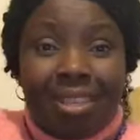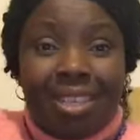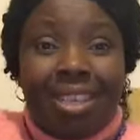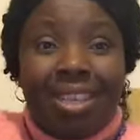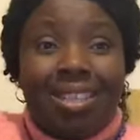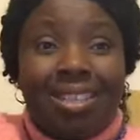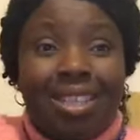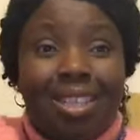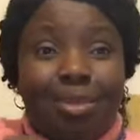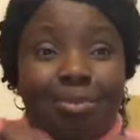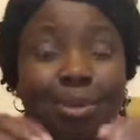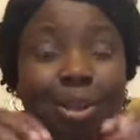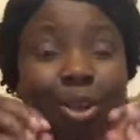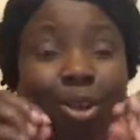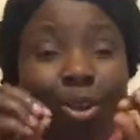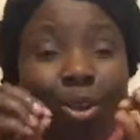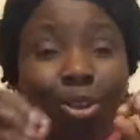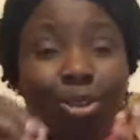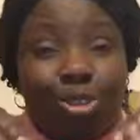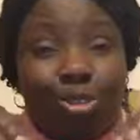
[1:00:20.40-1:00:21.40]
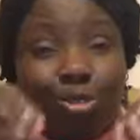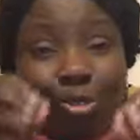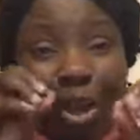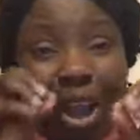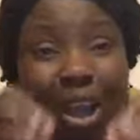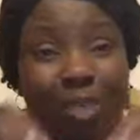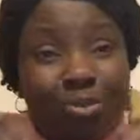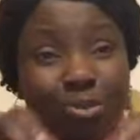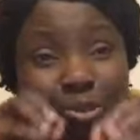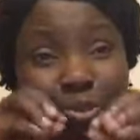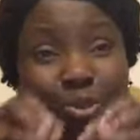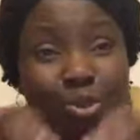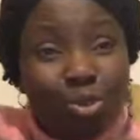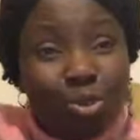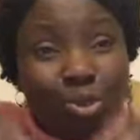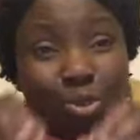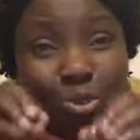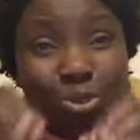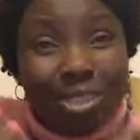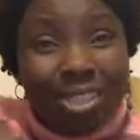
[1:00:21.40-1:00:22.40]
It is because you have to
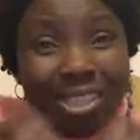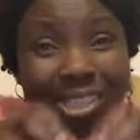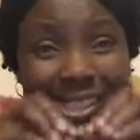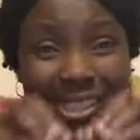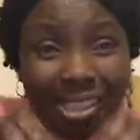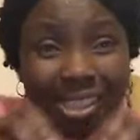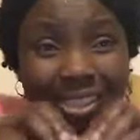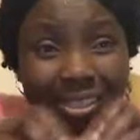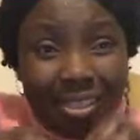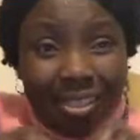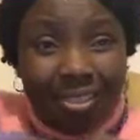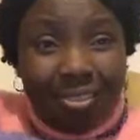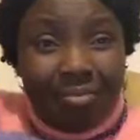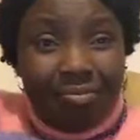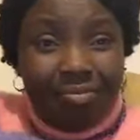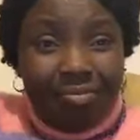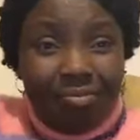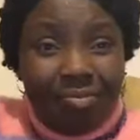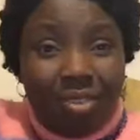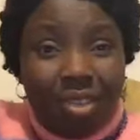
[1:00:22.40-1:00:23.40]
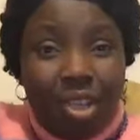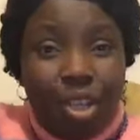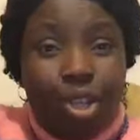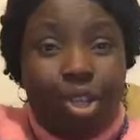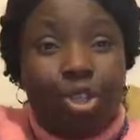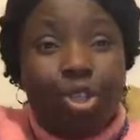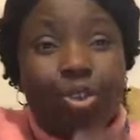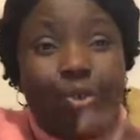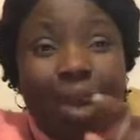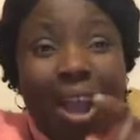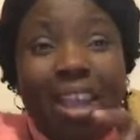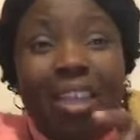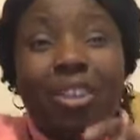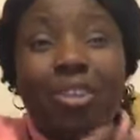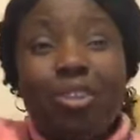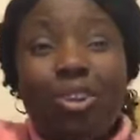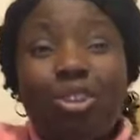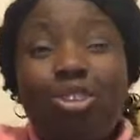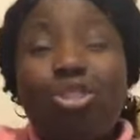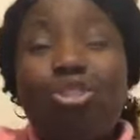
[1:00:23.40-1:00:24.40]
go through this season. You are
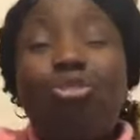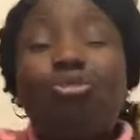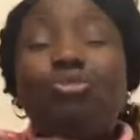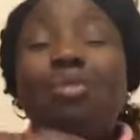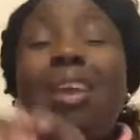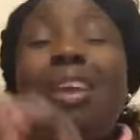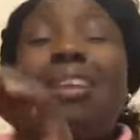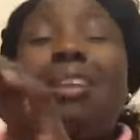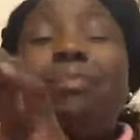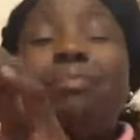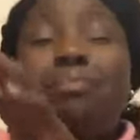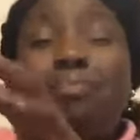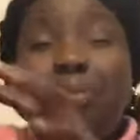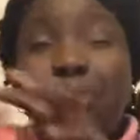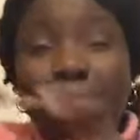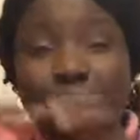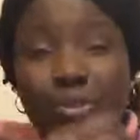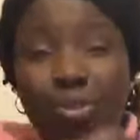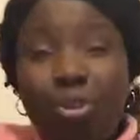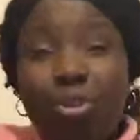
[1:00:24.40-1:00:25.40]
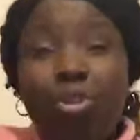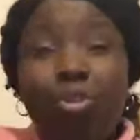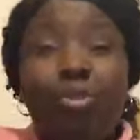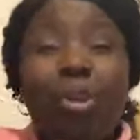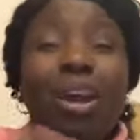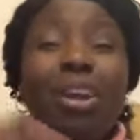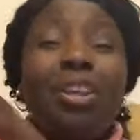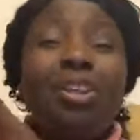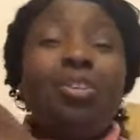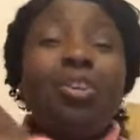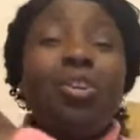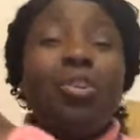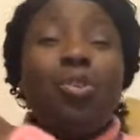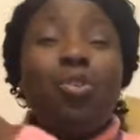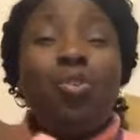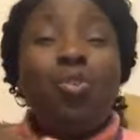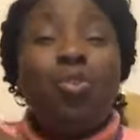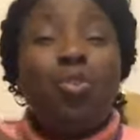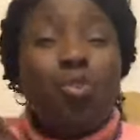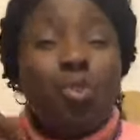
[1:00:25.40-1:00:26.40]
in your training period. You are in your
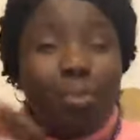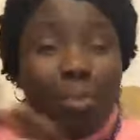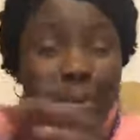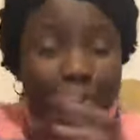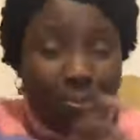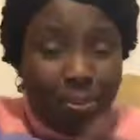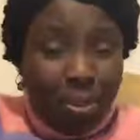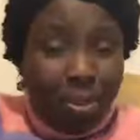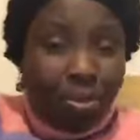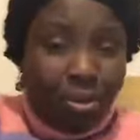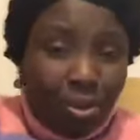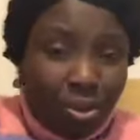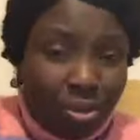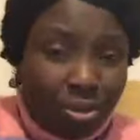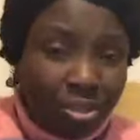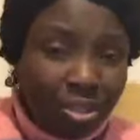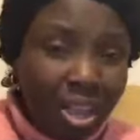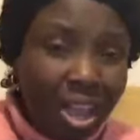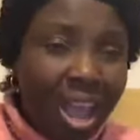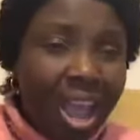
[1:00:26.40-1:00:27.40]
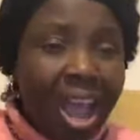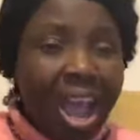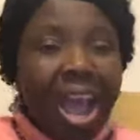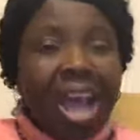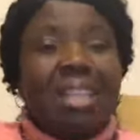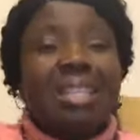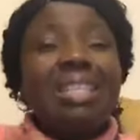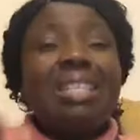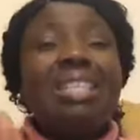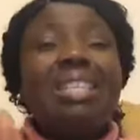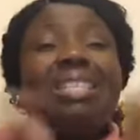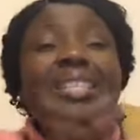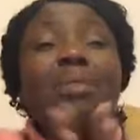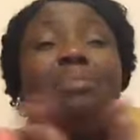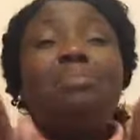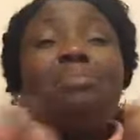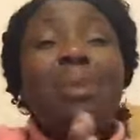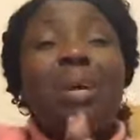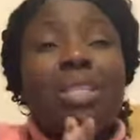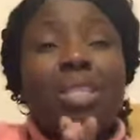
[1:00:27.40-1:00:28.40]
grooming period. And this is
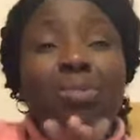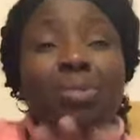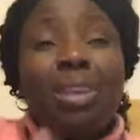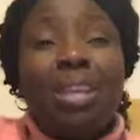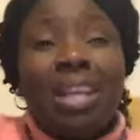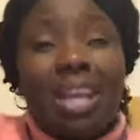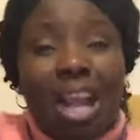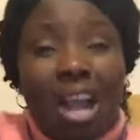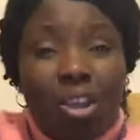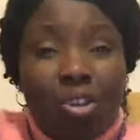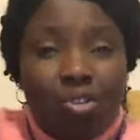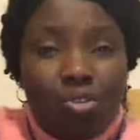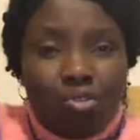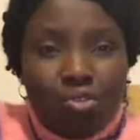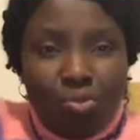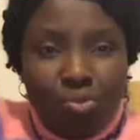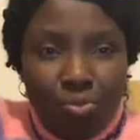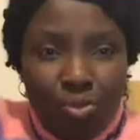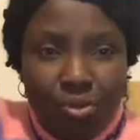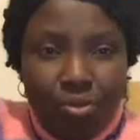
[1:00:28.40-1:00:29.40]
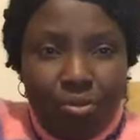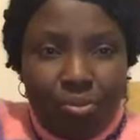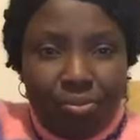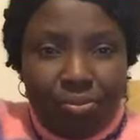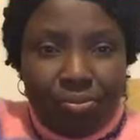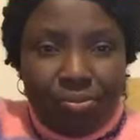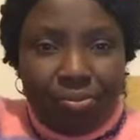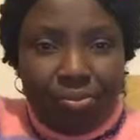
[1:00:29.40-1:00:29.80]
the best way he can groom you.